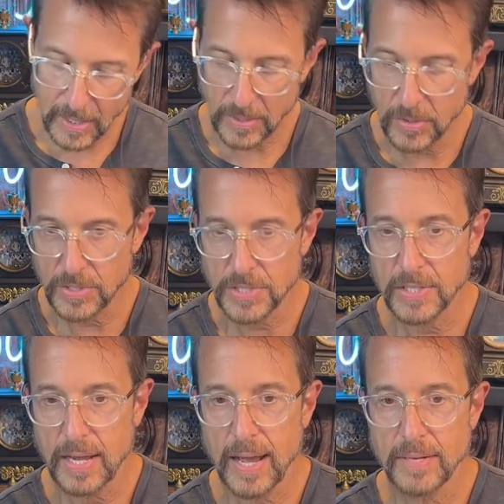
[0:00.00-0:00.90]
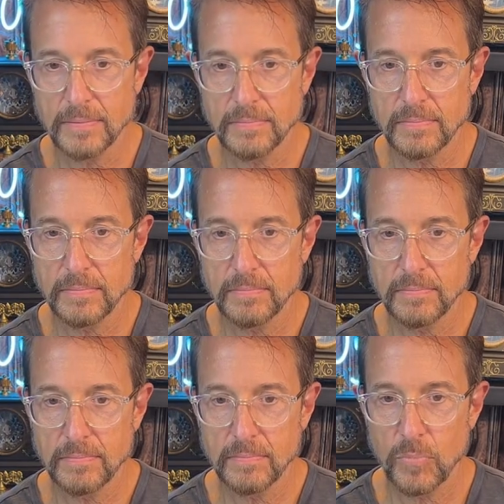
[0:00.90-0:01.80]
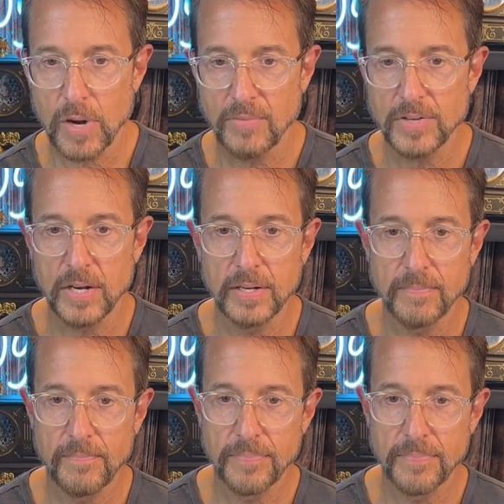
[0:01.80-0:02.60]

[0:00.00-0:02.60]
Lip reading: You can see that, what I've done.